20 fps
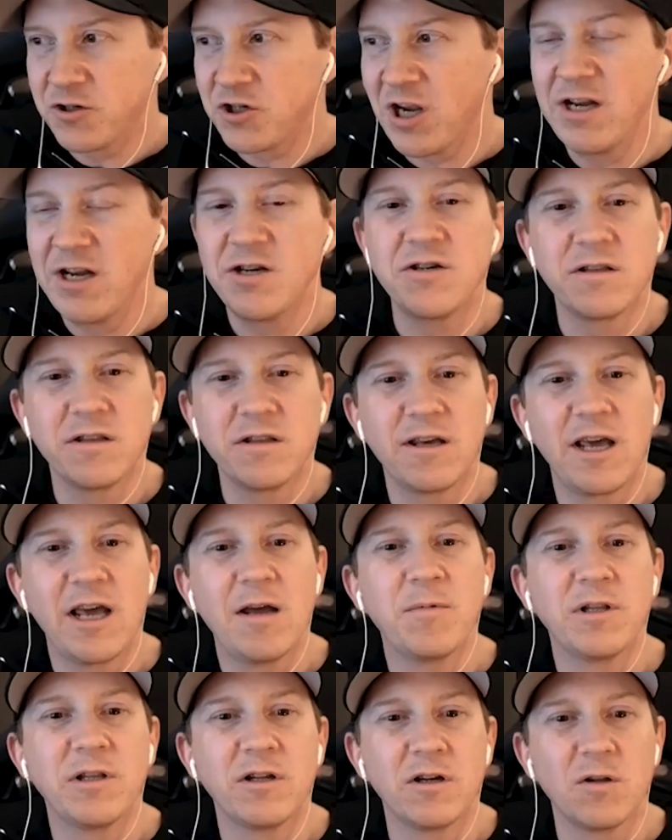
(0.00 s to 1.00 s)
changing the
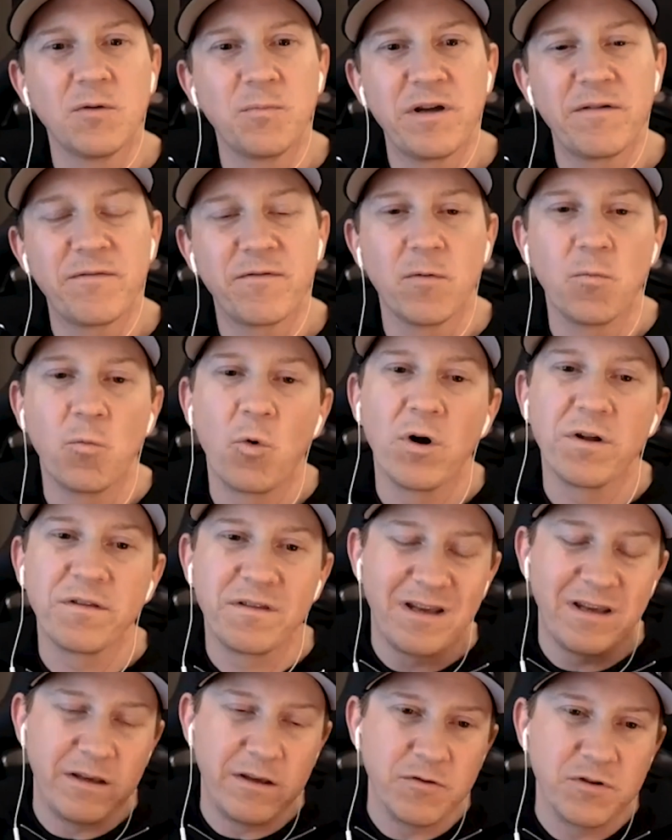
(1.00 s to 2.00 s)
game a little bit from
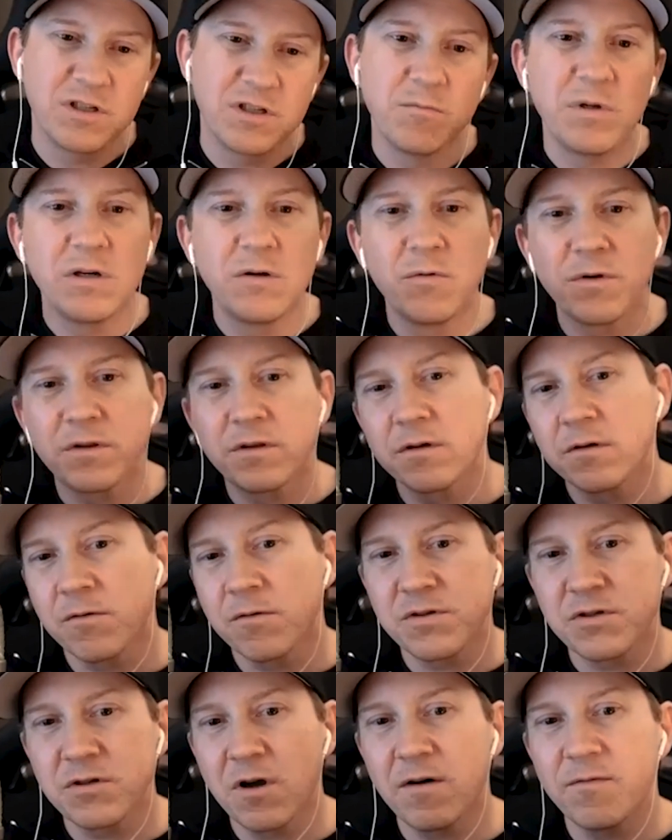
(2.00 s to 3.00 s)
what they used to be with their
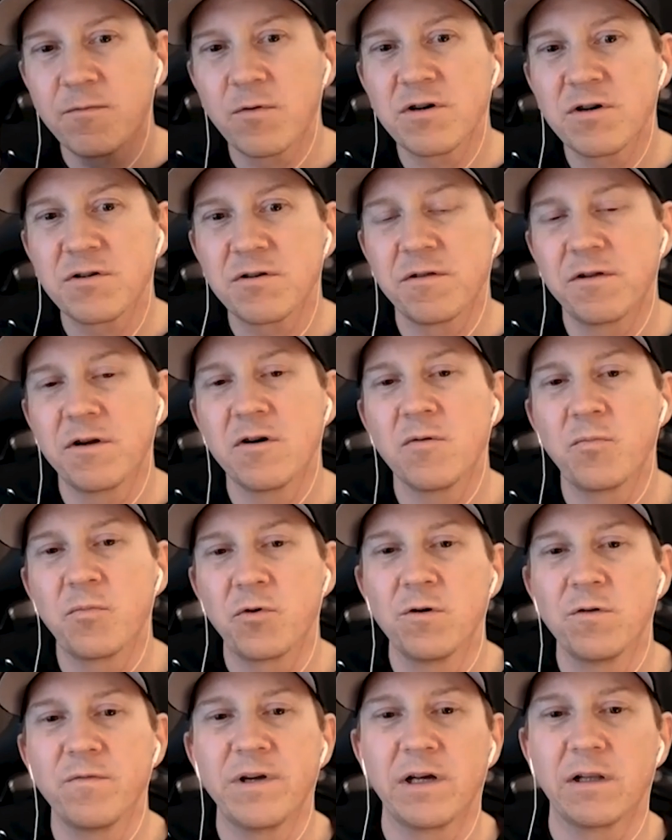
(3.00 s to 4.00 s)
own software. So they're
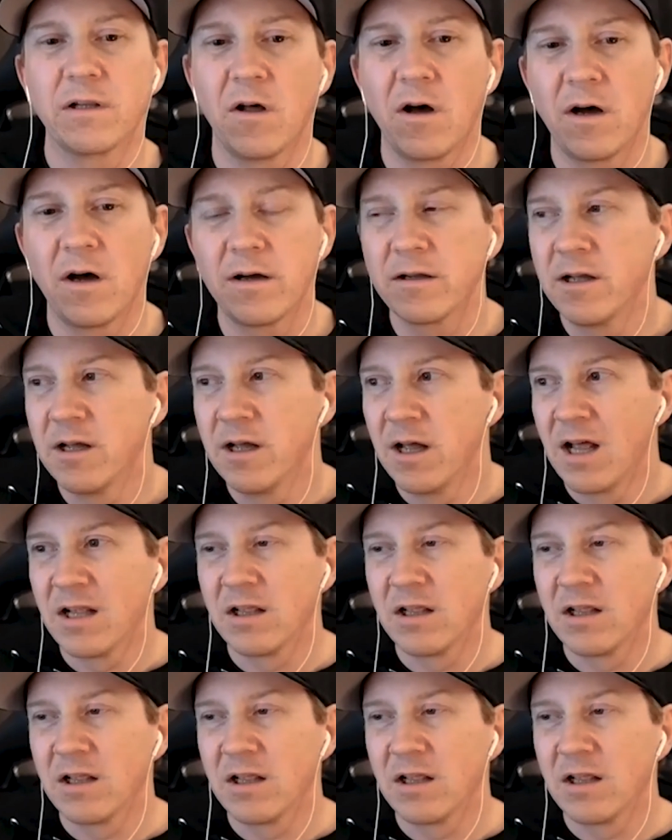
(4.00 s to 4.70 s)
improving a lot.